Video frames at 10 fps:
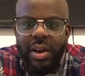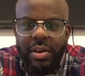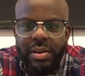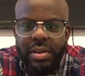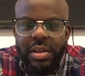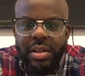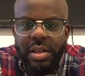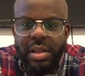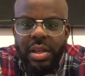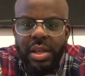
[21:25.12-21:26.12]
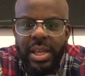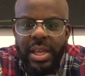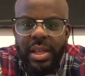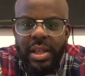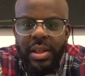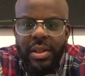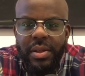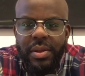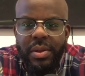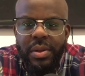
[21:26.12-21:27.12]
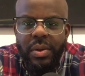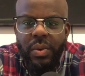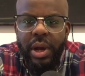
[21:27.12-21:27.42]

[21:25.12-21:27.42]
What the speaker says: So they're starting in Asia, and